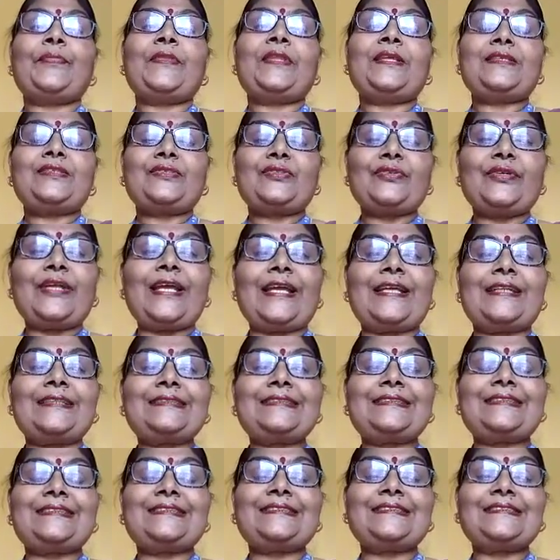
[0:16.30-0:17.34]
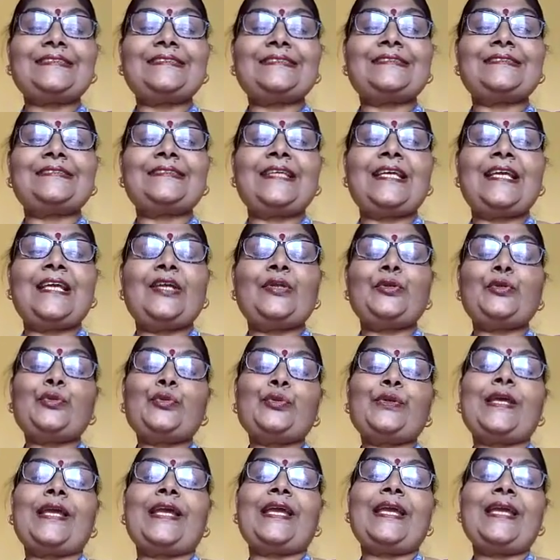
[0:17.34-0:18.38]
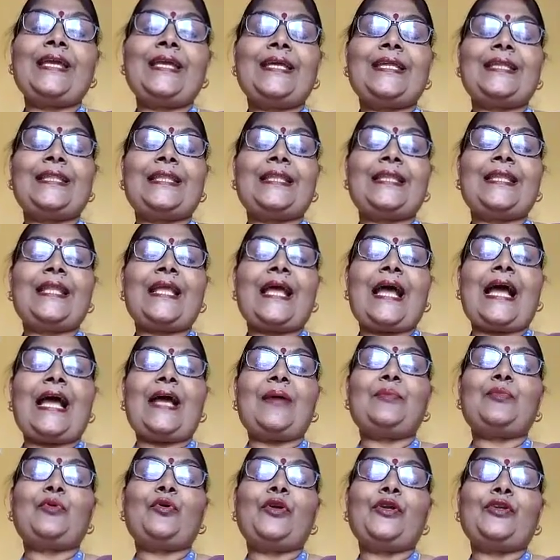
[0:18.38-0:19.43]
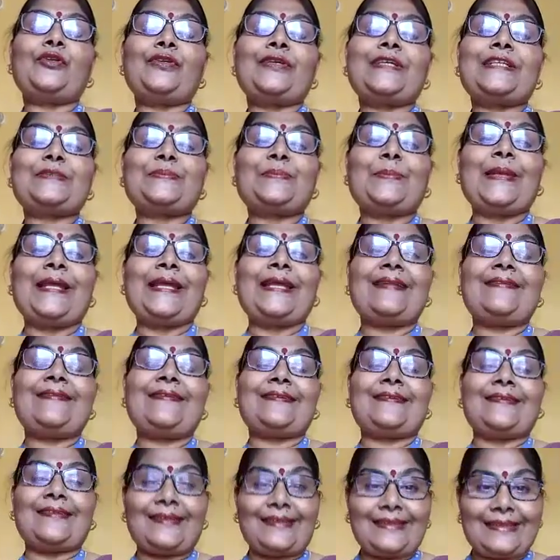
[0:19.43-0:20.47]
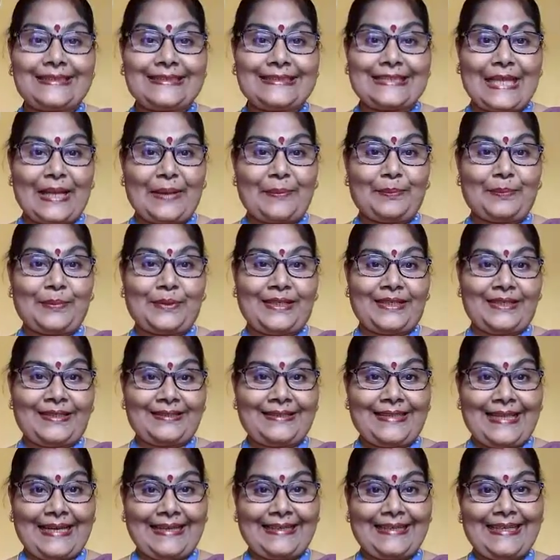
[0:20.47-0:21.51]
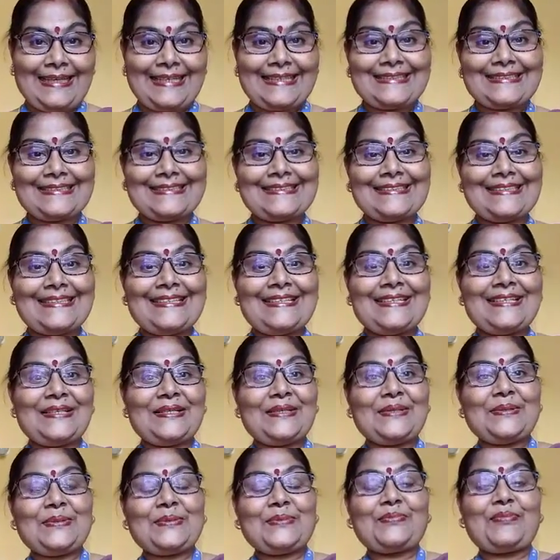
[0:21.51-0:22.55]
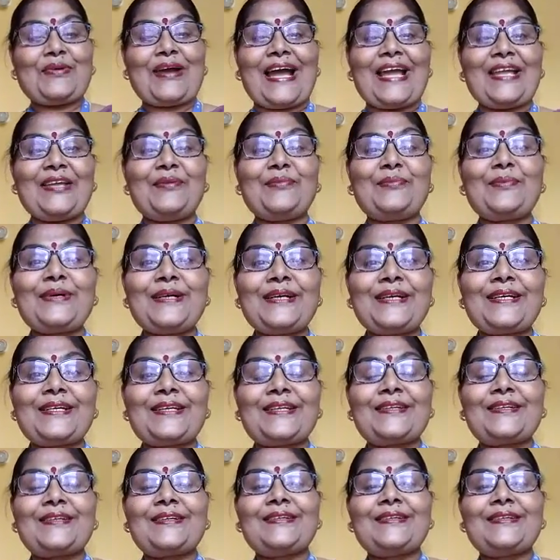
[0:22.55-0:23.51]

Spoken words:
Students, today I am going to explain the third chapter, that is fiber,